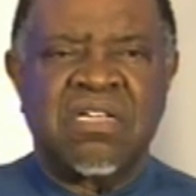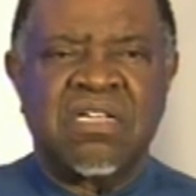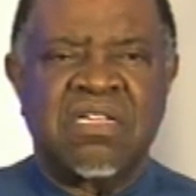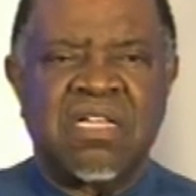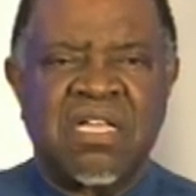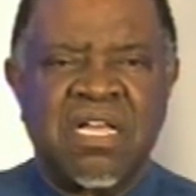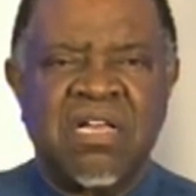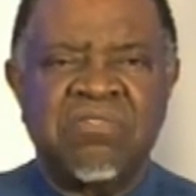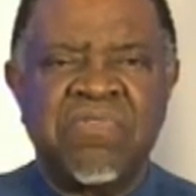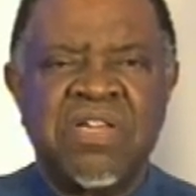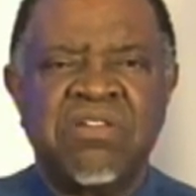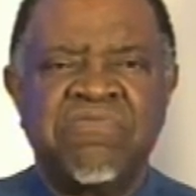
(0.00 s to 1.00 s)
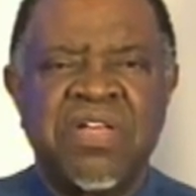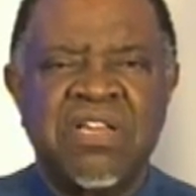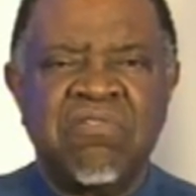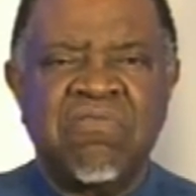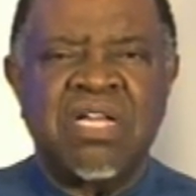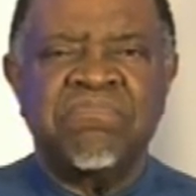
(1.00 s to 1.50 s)
The year
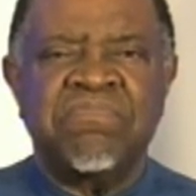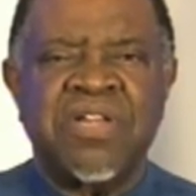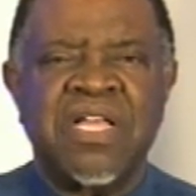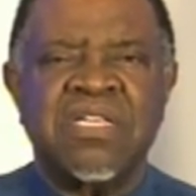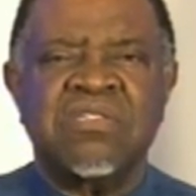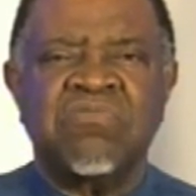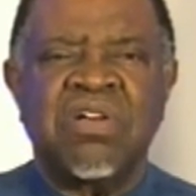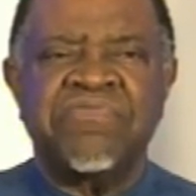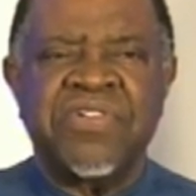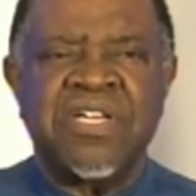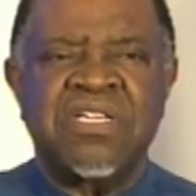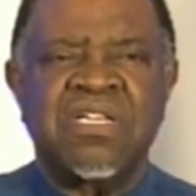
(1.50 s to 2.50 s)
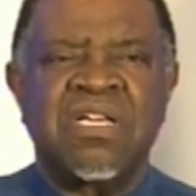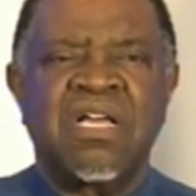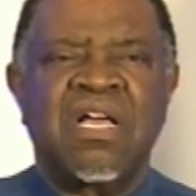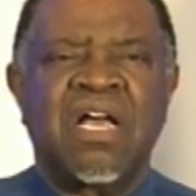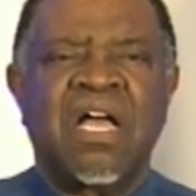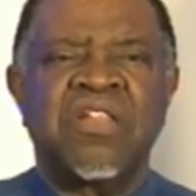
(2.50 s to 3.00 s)
2021 brings with it
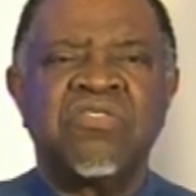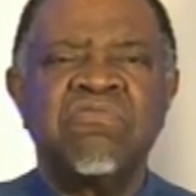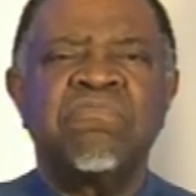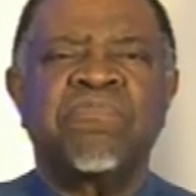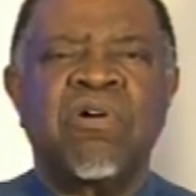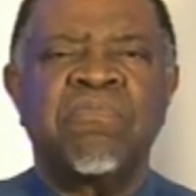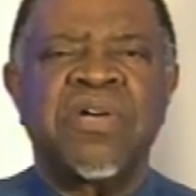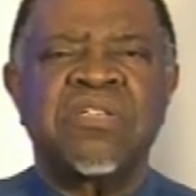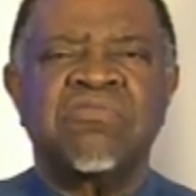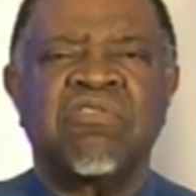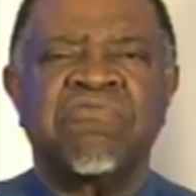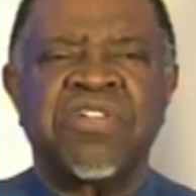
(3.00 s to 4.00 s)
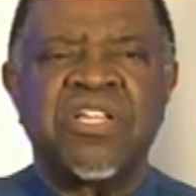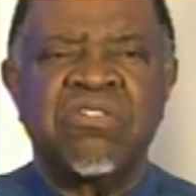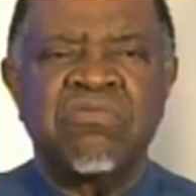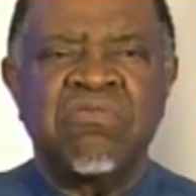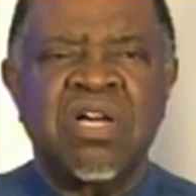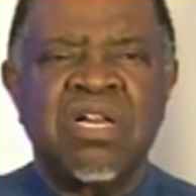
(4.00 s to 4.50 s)
a new promise of
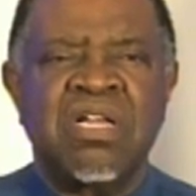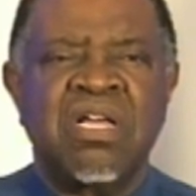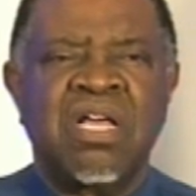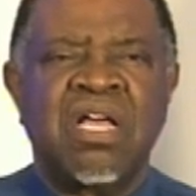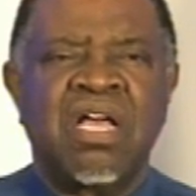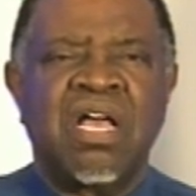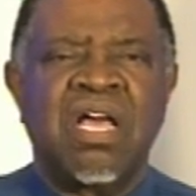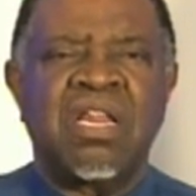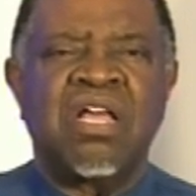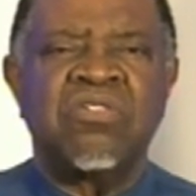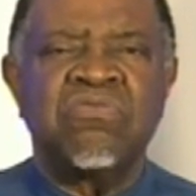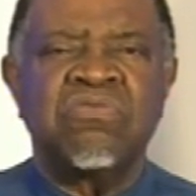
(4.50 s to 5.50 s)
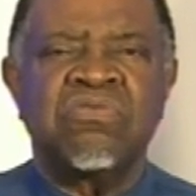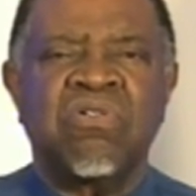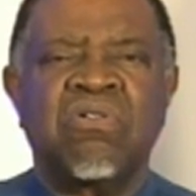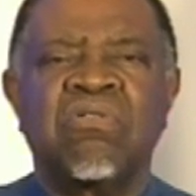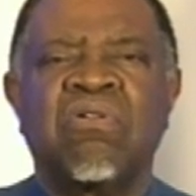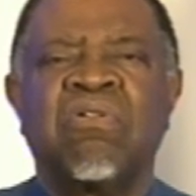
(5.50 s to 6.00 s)
renewal and a new
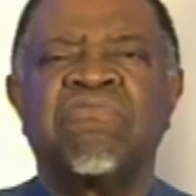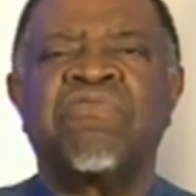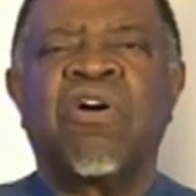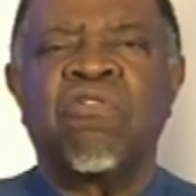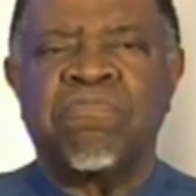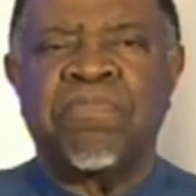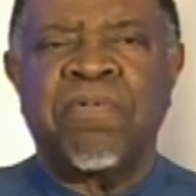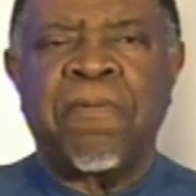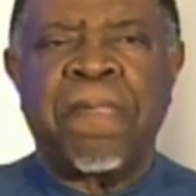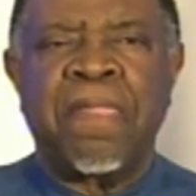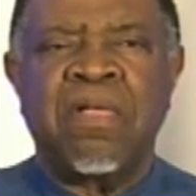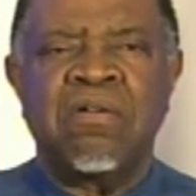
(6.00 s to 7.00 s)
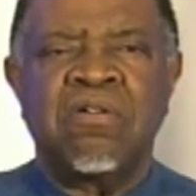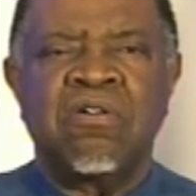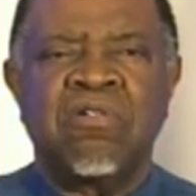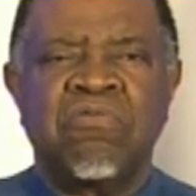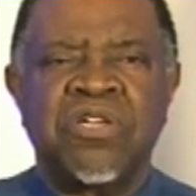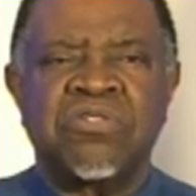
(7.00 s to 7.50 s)
dawn of hope.
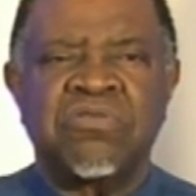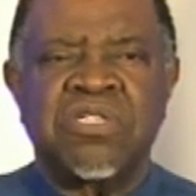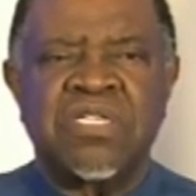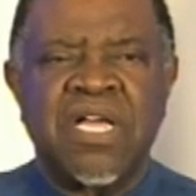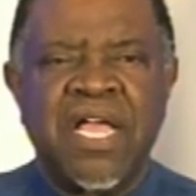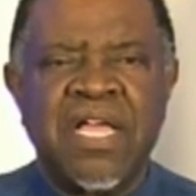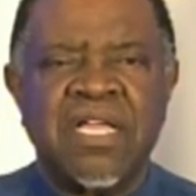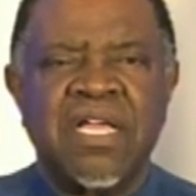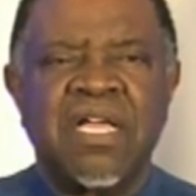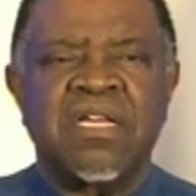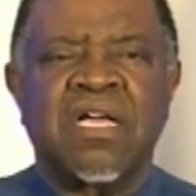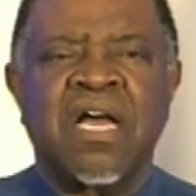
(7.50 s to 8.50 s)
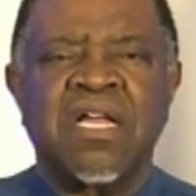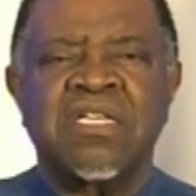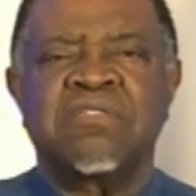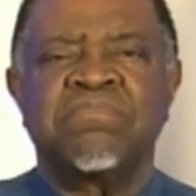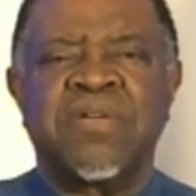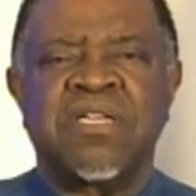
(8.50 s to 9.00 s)
We should take
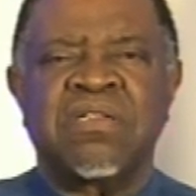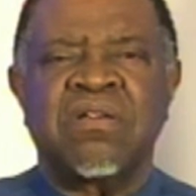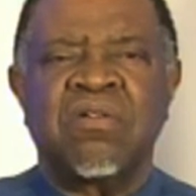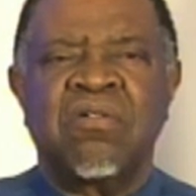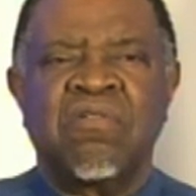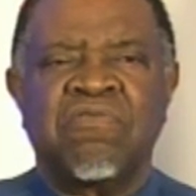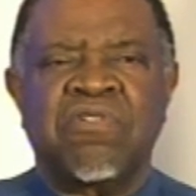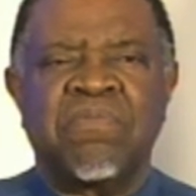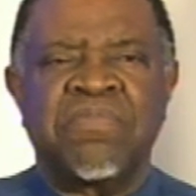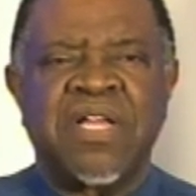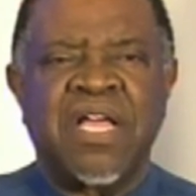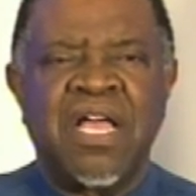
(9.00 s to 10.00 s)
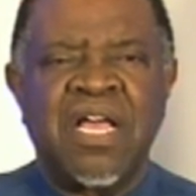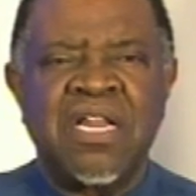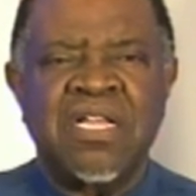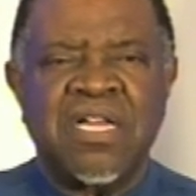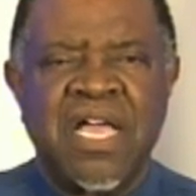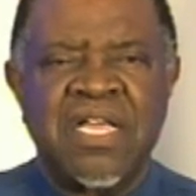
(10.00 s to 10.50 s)
encouragement from the
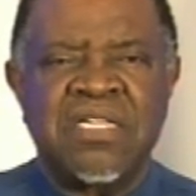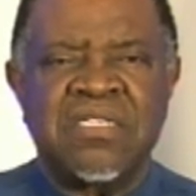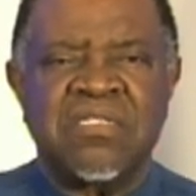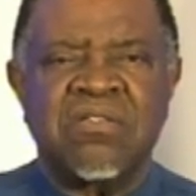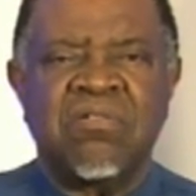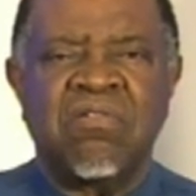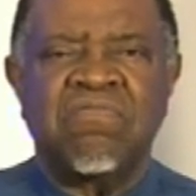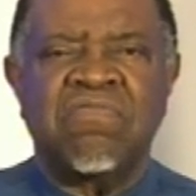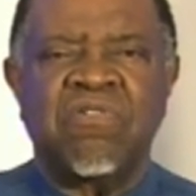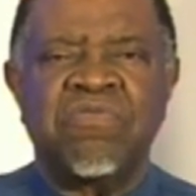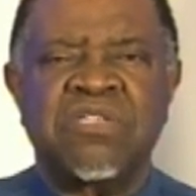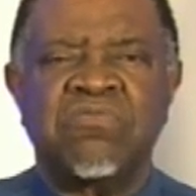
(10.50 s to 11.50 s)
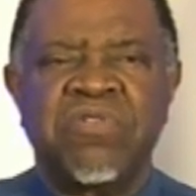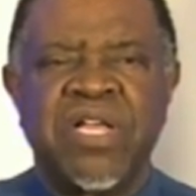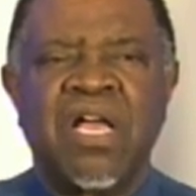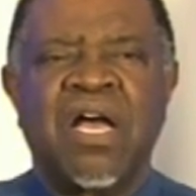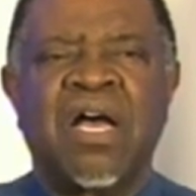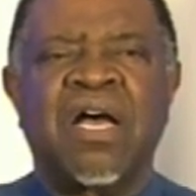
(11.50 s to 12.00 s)
early rains for which
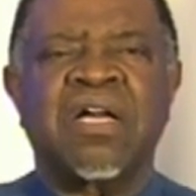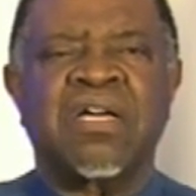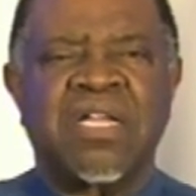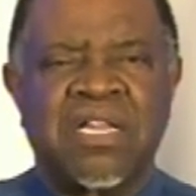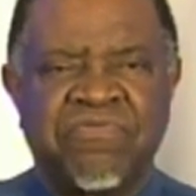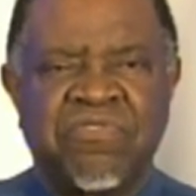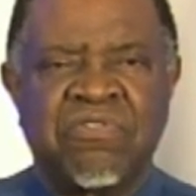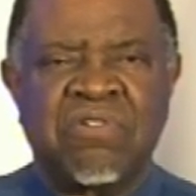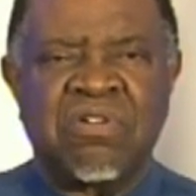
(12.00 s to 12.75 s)
we are grateful.